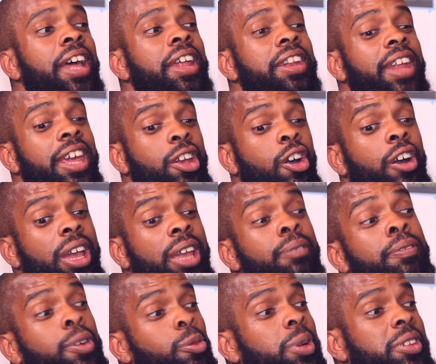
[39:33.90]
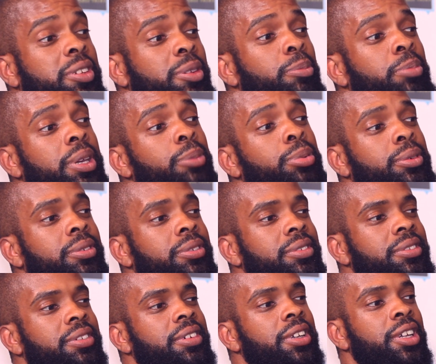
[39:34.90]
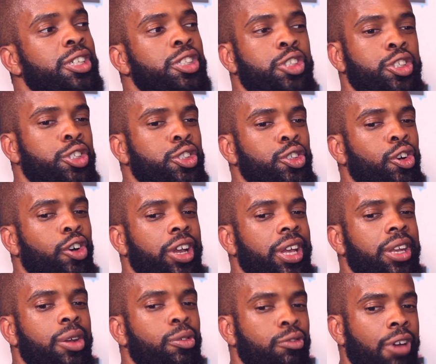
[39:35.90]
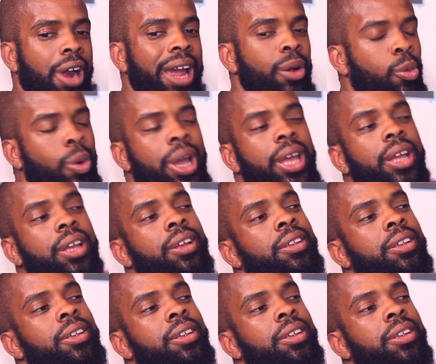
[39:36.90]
and they are influencing people, just not in the right way